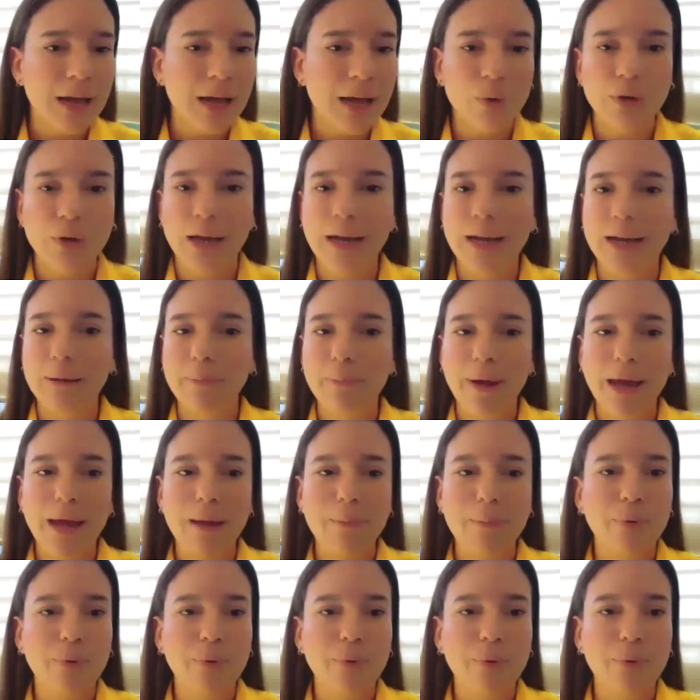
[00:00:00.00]
out any
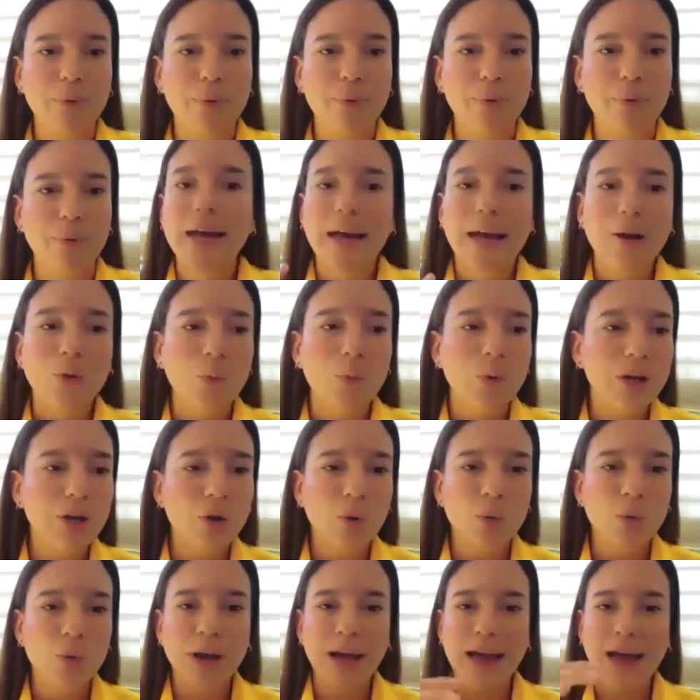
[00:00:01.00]
paper, and we
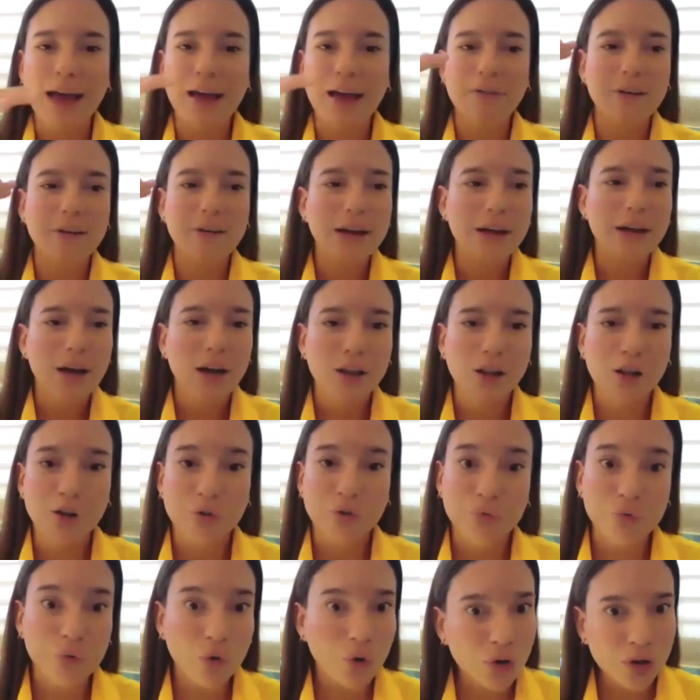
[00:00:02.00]
don't have a lot
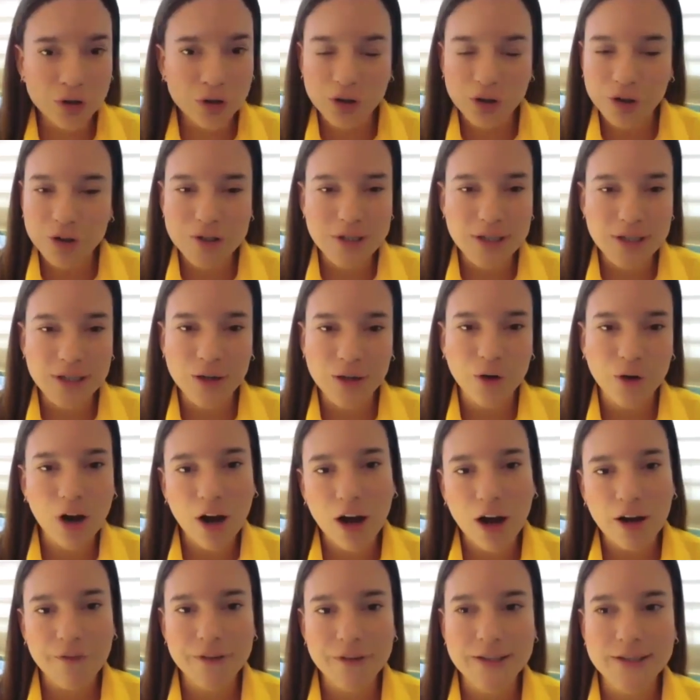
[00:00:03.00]
of folders in our
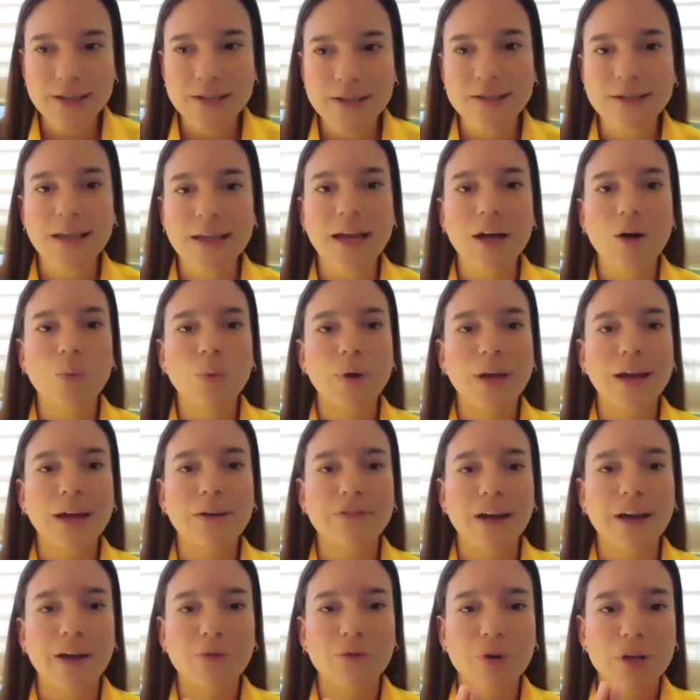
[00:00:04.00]
offices now. We
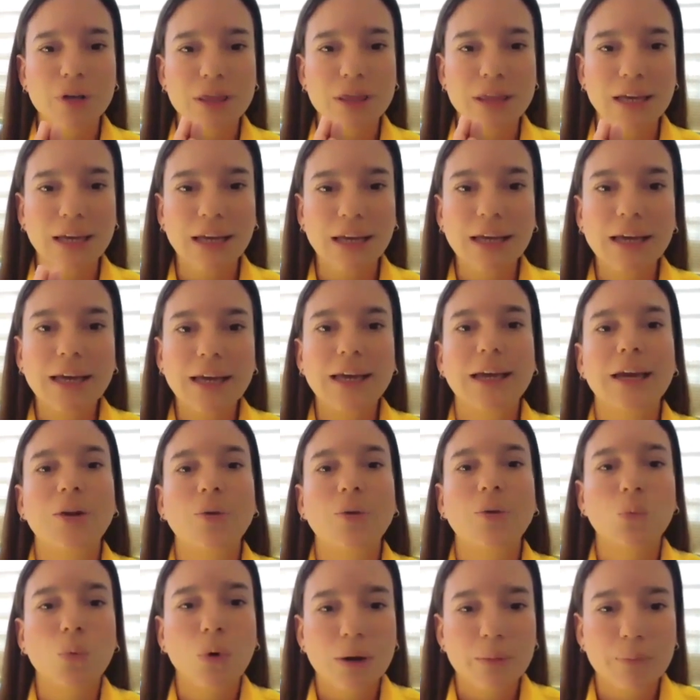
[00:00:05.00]
have everything
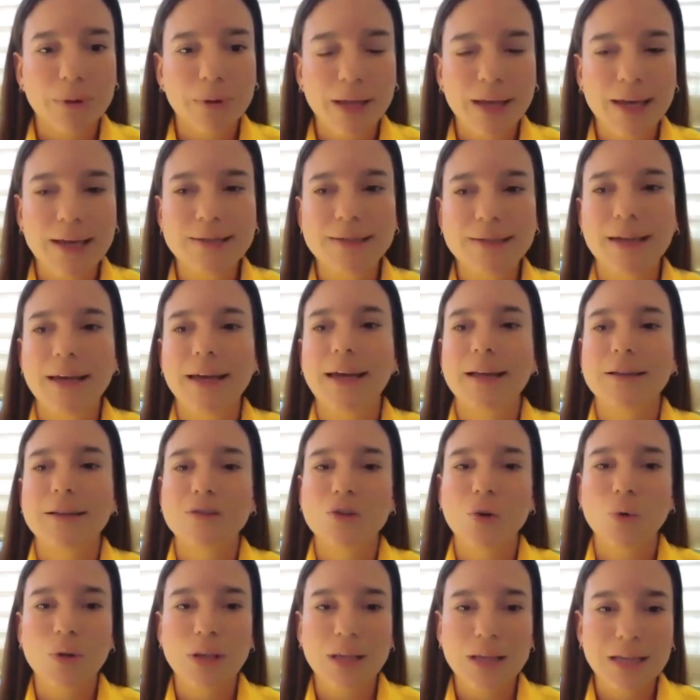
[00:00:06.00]
in one place,
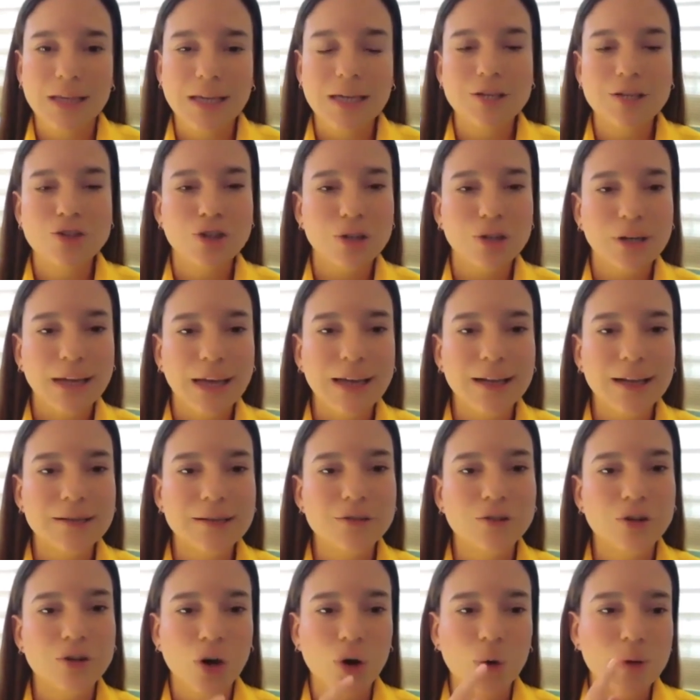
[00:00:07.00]
so the teacher
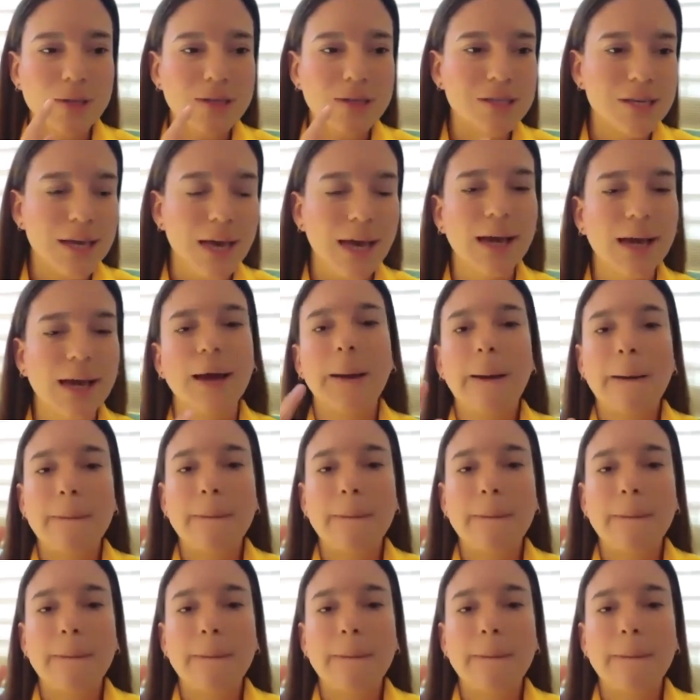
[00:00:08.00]
can go and check,